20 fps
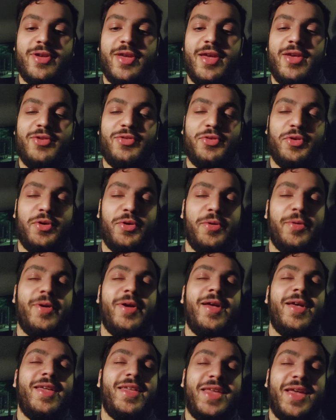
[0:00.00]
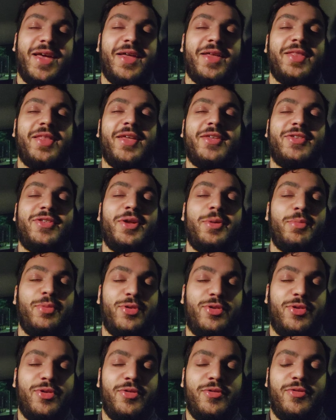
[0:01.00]
Okay, so yeah, that's number
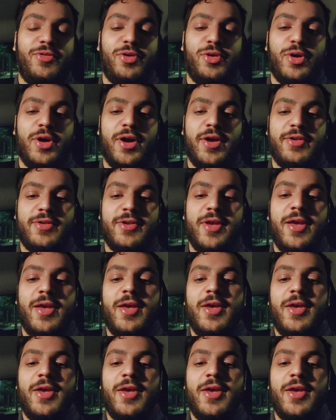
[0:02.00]
2 for you guys.